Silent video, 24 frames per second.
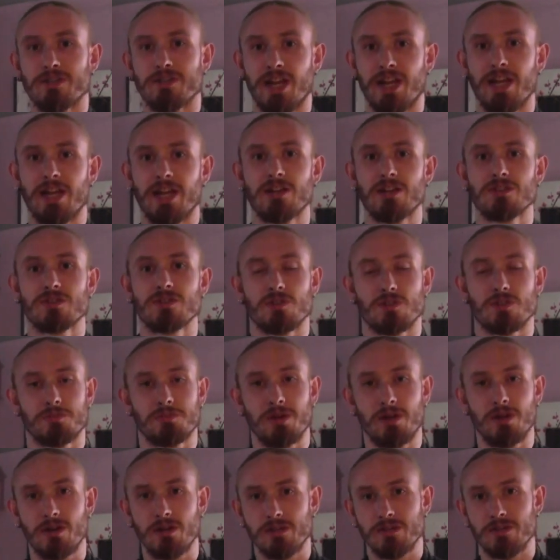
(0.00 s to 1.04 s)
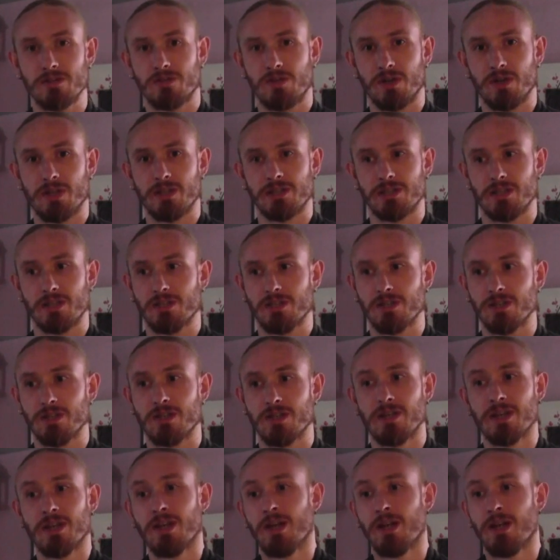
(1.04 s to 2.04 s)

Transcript: change, those periods of transition.